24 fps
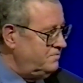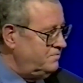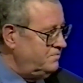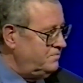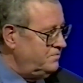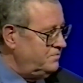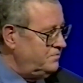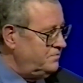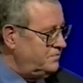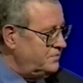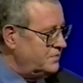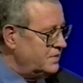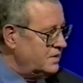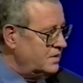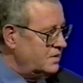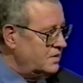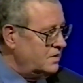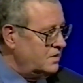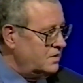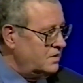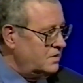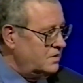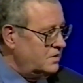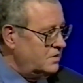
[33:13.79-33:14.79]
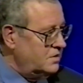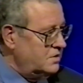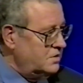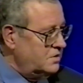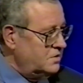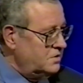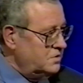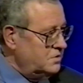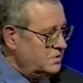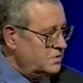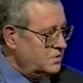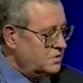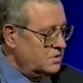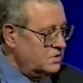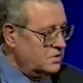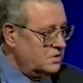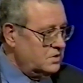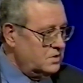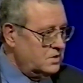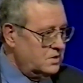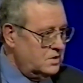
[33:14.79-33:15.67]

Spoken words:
(no one is talking)